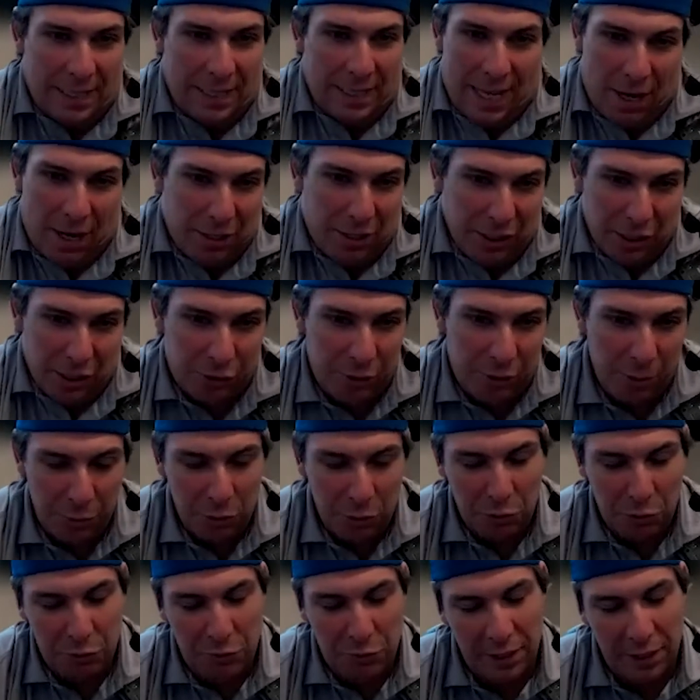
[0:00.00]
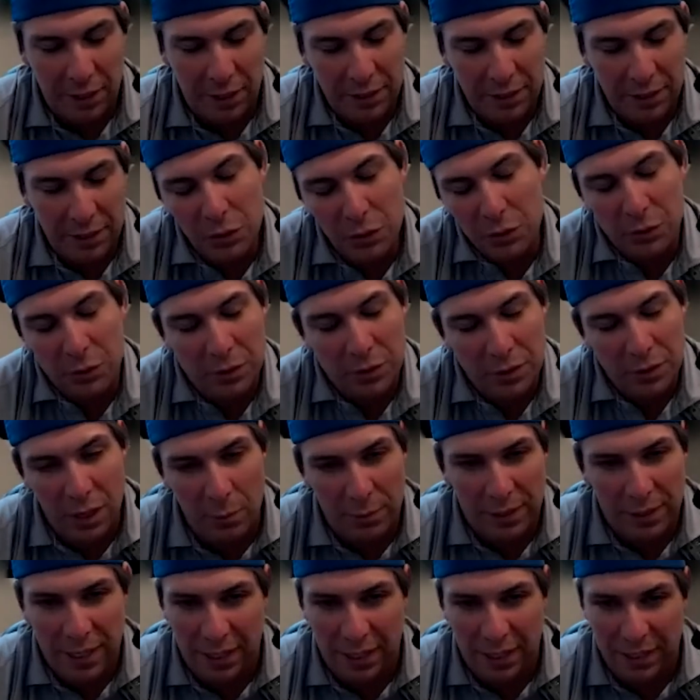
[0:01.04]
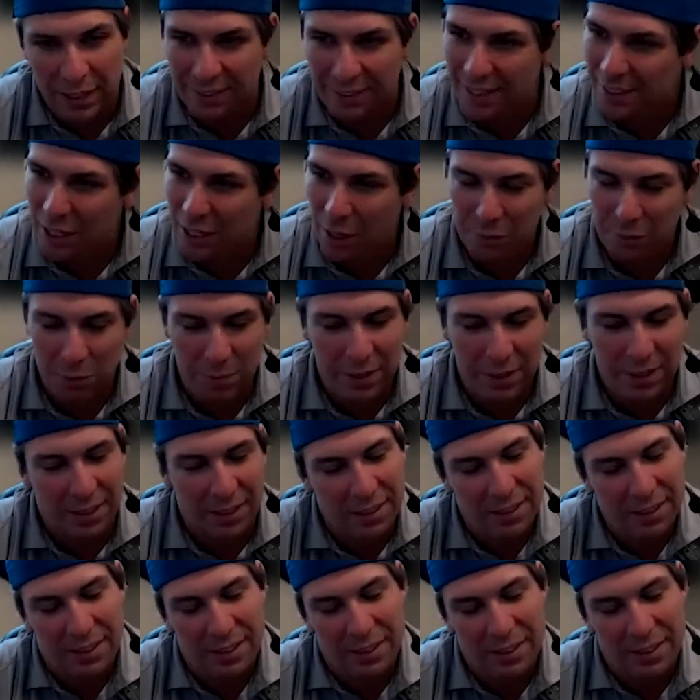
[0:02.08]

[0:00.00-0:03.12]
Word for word: How did crypto find you? I mean, how did that come to be?